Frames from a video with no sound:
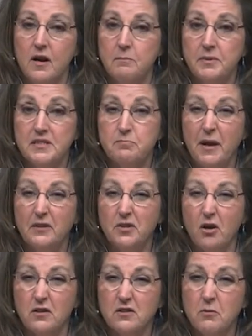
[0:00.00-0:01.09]
But spelt
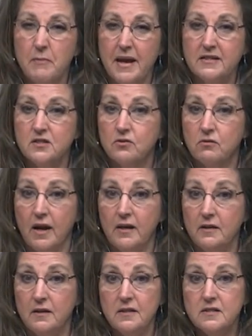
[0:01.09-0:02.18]
also makes great
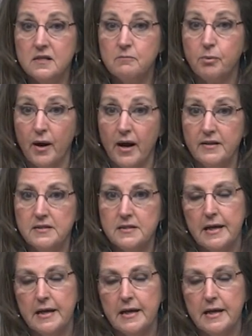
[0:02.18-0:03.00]
yeasted breads.